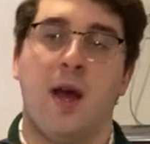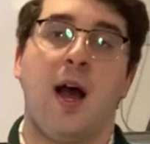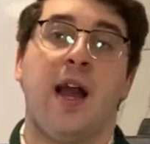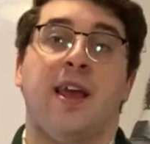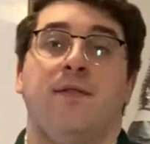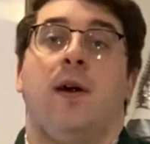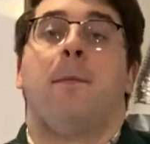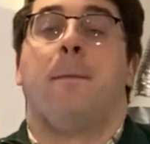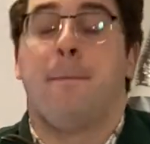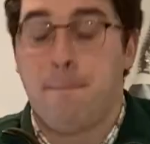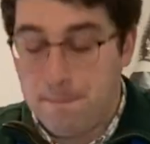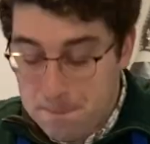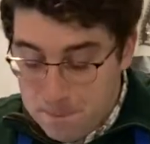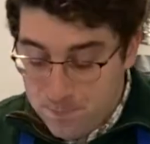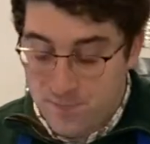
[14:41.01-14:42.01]
I give up.
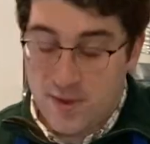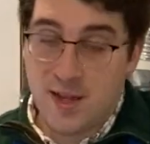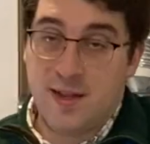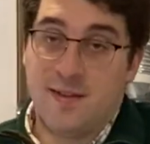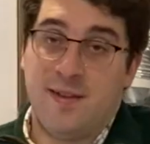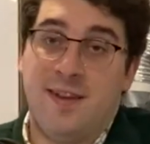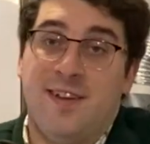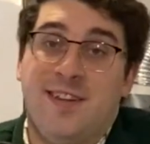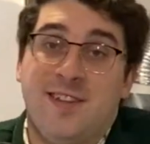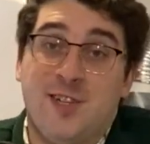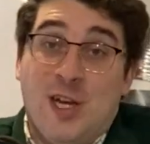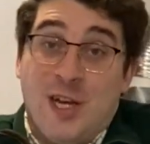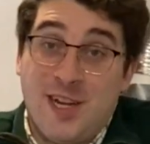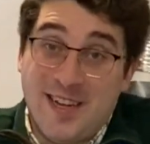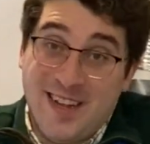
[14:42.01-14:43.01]
It's
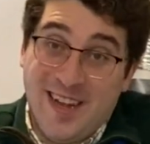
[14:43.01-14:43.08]
good.